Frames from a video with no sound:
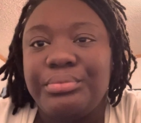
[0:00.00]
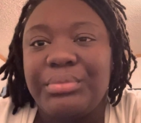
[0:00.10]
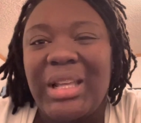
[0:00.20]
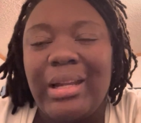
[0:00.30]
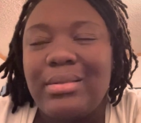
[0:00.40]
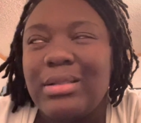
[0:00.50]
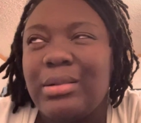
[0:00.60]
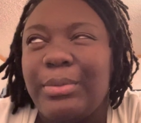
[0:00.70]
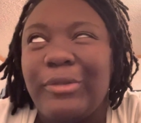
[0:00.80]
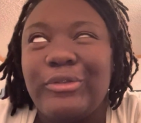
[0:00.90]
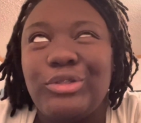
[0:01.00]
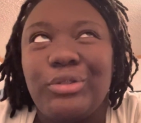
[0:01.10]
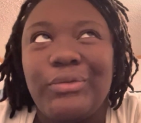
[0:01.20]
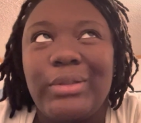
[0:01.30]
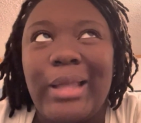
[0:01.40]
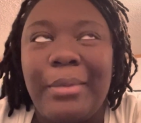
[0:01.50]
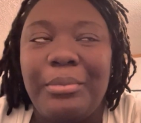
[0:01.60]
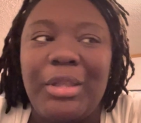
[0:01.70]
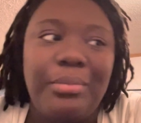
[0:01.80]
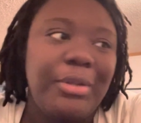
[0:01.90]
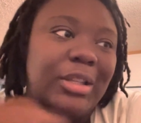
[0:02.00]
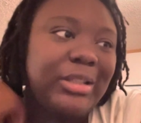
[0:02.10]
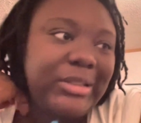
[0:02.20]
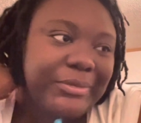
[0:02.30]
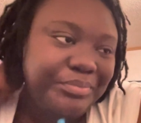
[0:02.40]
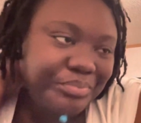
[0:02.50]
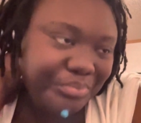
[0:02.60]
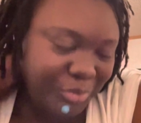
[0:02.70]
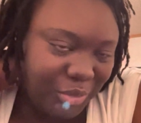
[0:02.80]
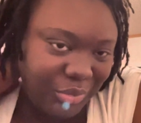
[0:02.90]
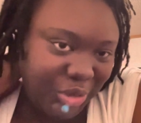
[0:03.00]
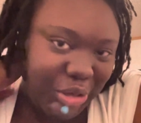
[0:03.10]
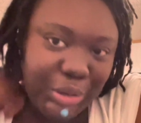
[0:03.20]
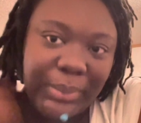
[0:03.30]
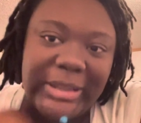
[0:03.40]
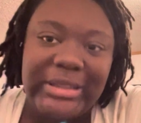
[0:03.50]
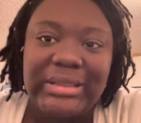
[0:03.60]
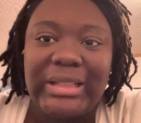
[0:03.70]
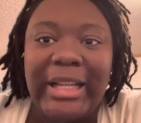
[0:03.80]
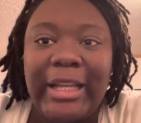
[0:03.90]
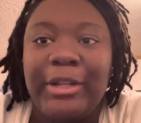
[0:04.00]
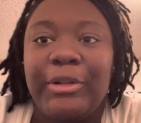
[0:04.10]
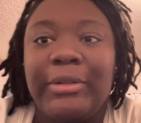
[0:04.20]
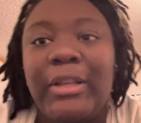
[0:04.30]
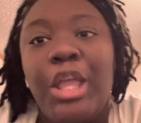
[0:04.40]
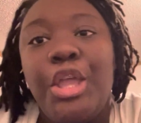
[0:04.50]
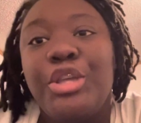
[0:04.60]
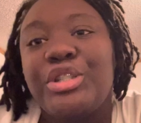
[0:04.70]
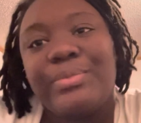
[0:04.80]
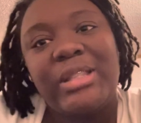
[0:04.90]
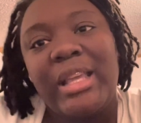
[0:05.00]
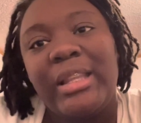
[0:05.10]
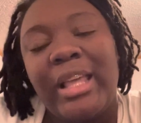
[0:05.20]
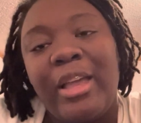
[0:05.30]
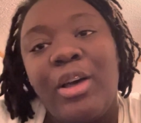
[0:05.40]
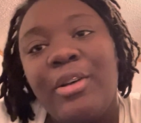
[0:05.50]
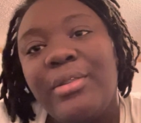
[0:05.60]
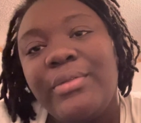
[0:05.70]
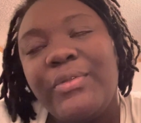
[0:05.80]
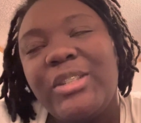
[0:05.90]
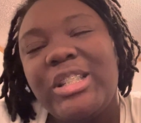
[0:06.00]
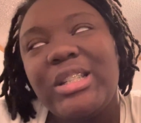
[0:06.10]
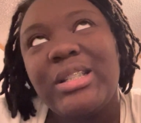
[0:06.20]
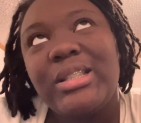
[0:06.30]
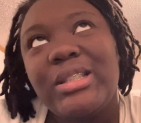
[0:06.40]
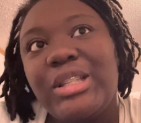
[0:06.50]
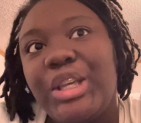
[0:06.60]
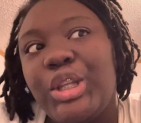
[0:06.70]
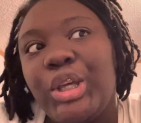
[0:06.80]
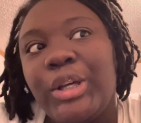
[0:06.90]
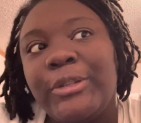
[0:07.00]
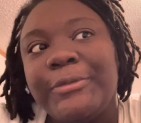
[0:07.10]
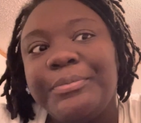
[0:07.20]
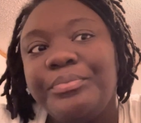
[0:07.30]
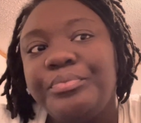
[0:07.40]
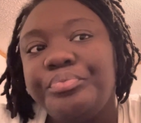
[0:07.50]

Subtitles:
And I took the birth control for like maybe 2 months and I got off. She was saying that, oh, it's just, you know,